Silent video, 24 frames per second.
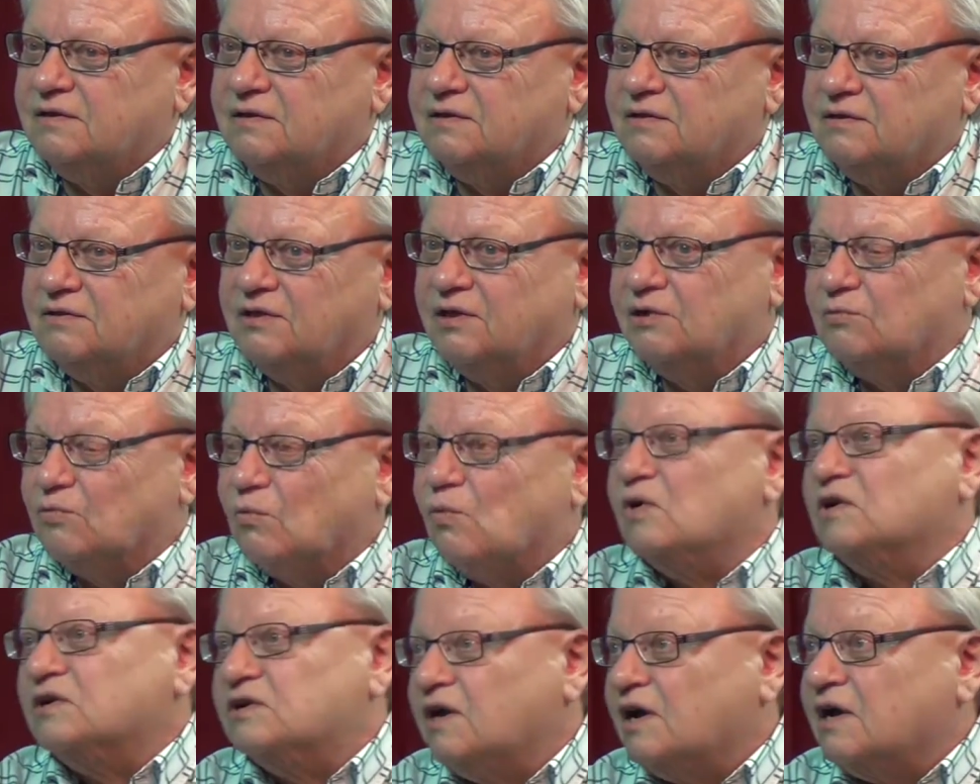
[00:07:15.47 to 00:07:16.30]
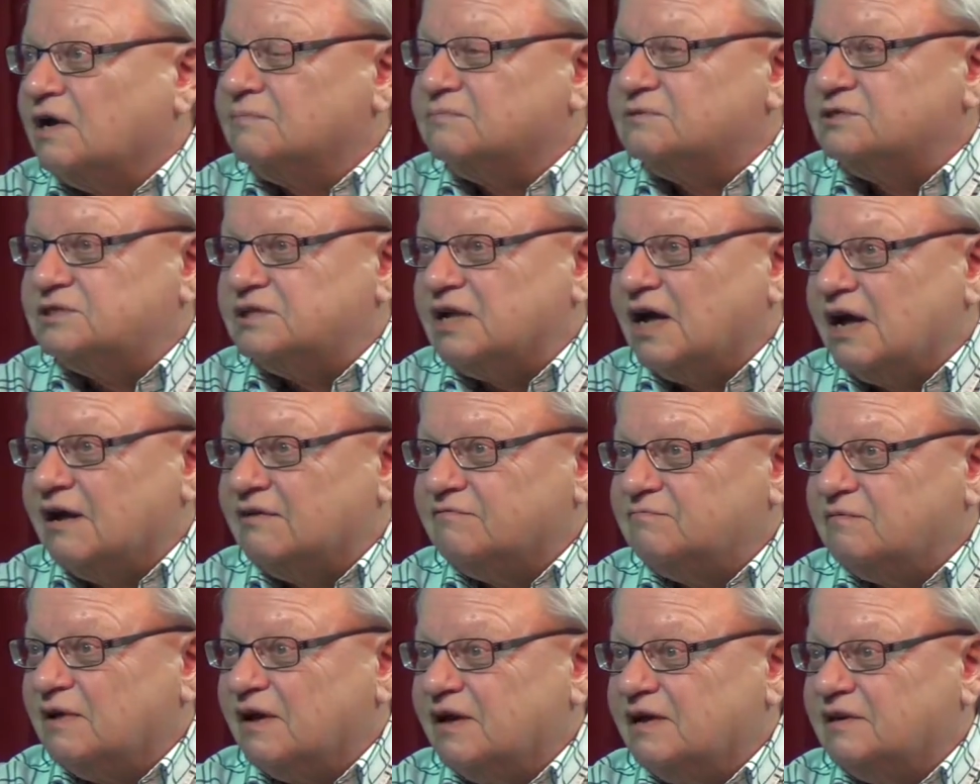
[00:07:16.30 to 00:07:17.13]
then one-time
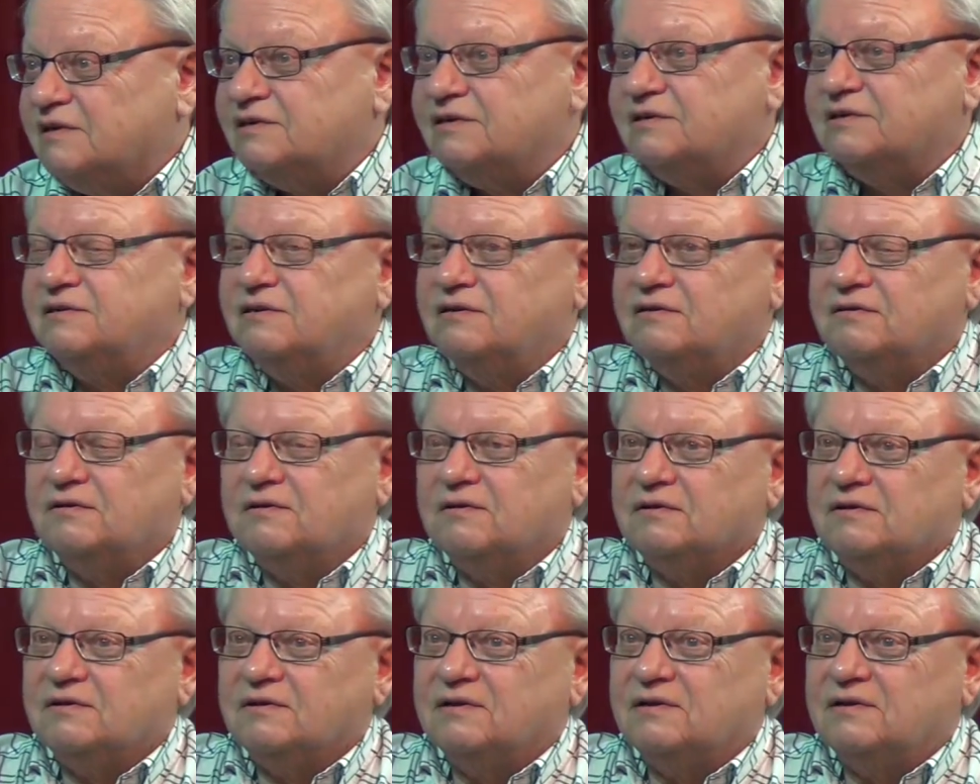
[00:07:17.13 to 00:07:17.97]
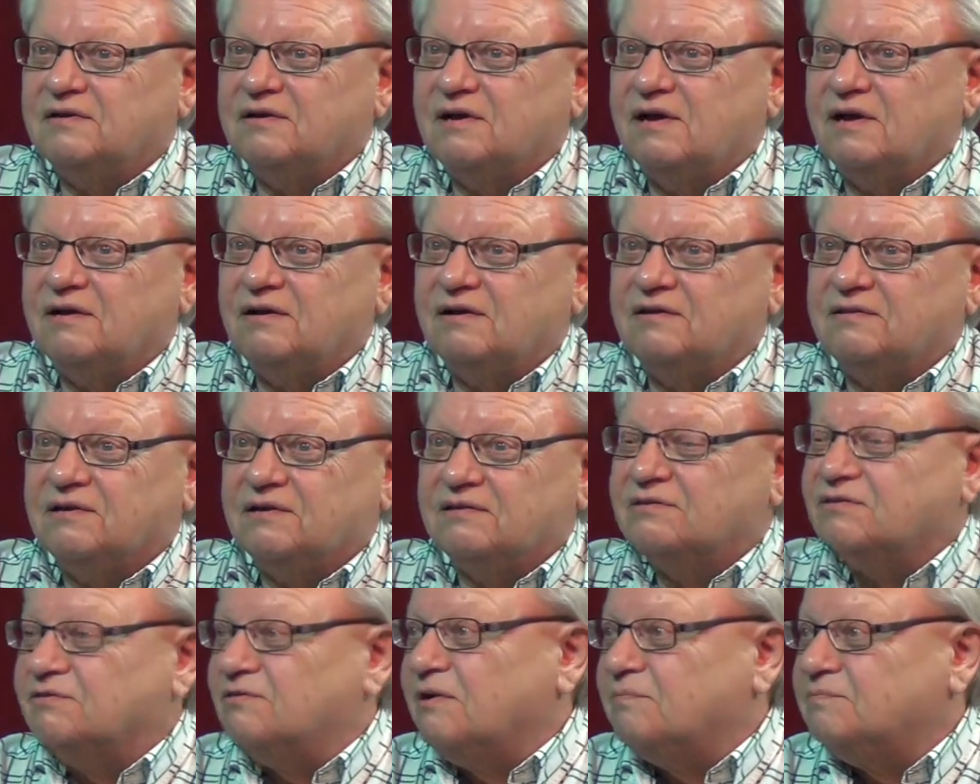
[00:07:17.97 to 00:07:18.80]
staff added, and now I think
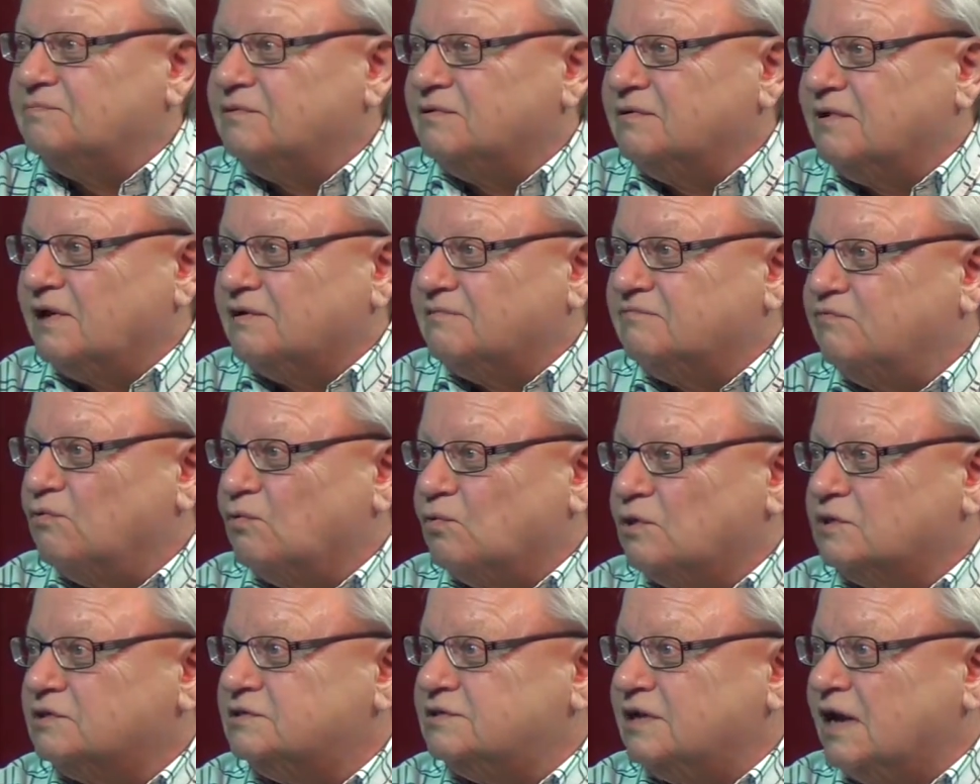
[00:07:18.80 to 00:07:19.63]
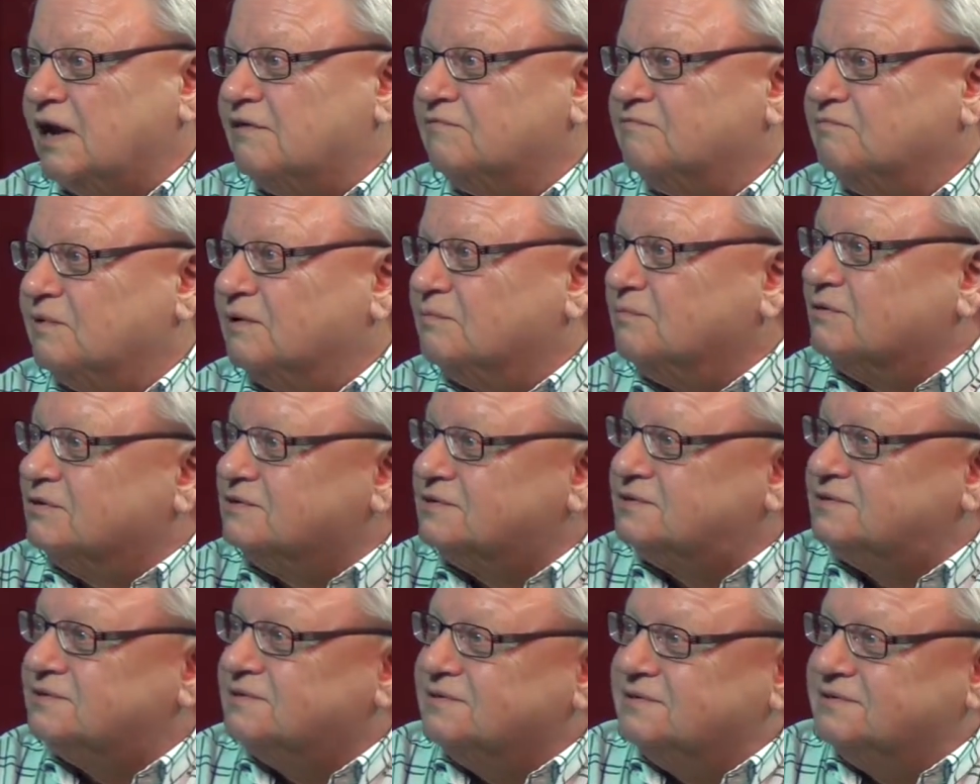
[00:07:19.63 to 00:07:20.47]
they're up to like 4 staff
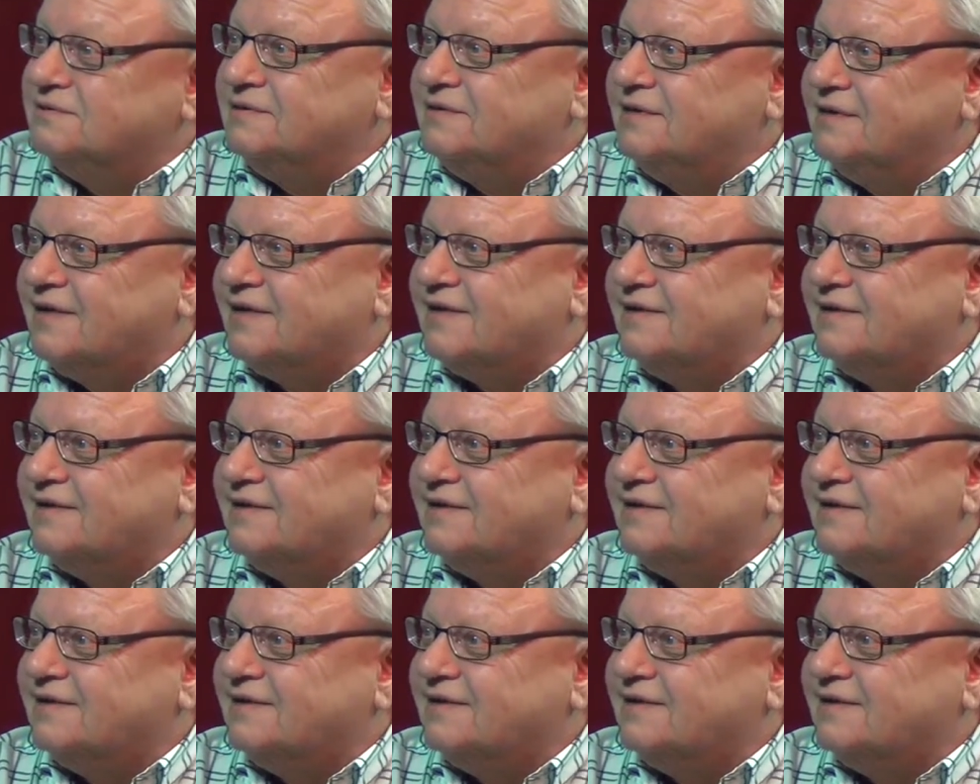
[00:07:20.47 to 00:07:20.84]
members. Yeah.